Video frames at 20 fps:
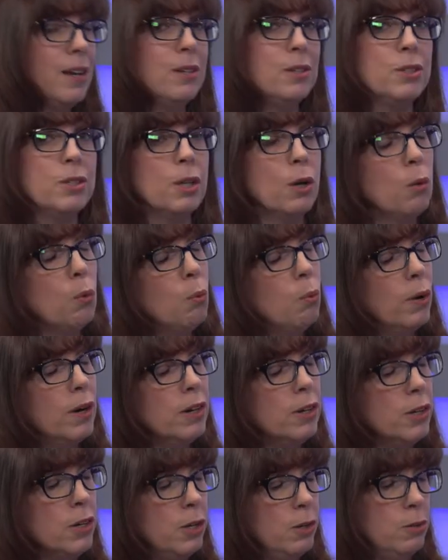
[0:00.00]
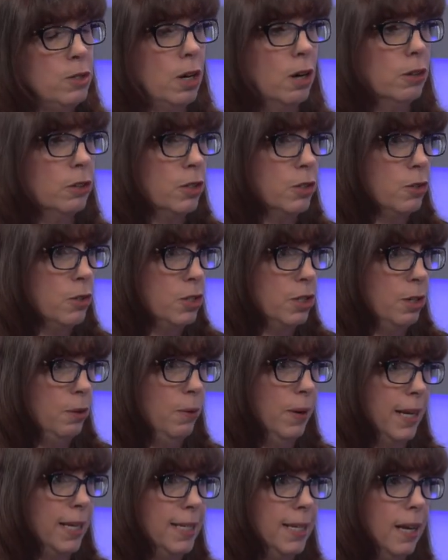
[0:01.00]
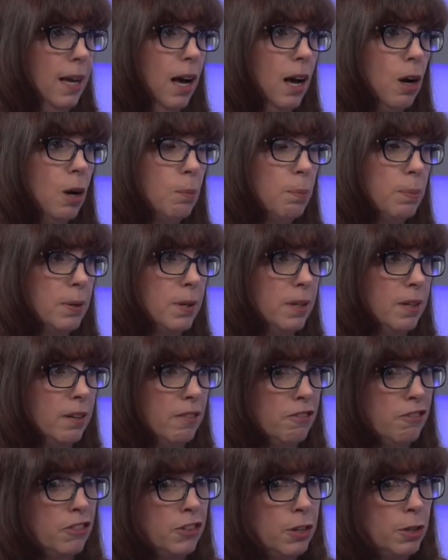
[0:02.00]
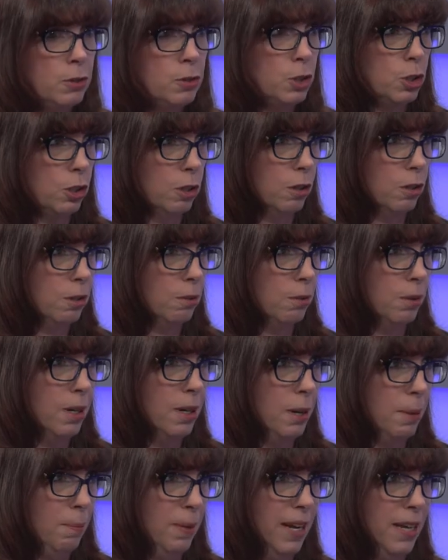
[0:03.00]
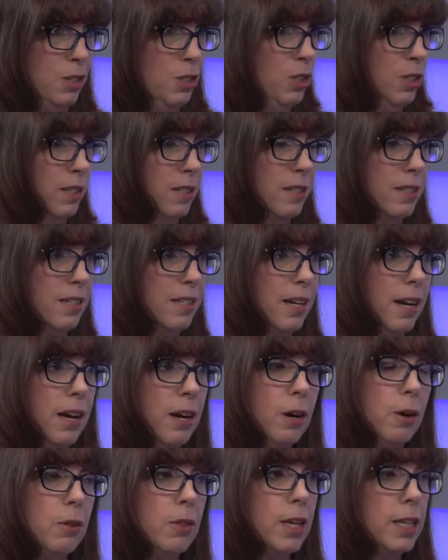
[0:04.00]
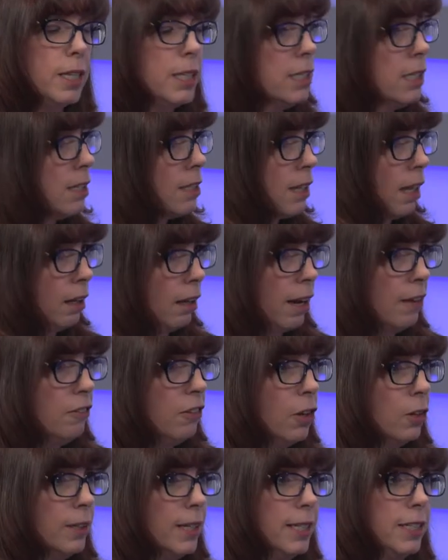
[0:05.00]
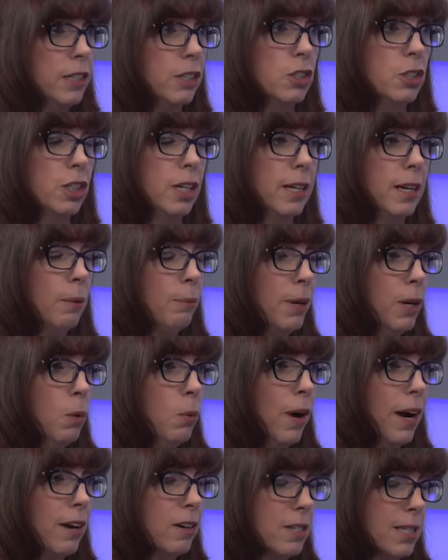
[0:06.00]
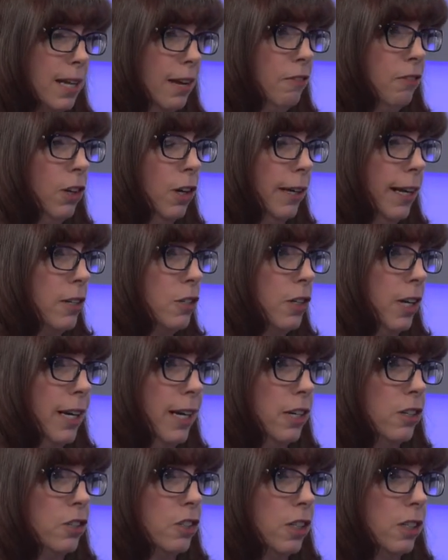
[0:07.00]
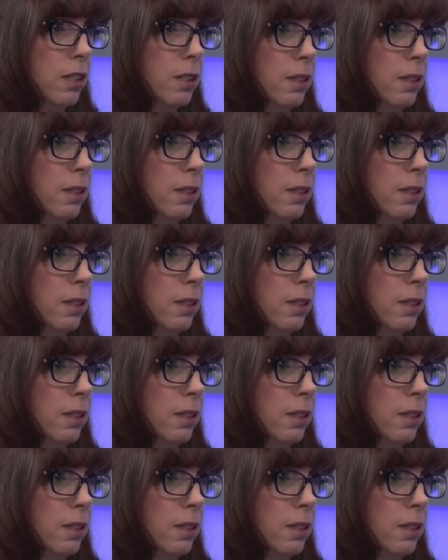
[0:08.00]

So what are you doctors doing to help future patients know that this is a lifelong condition that requires lifelong education?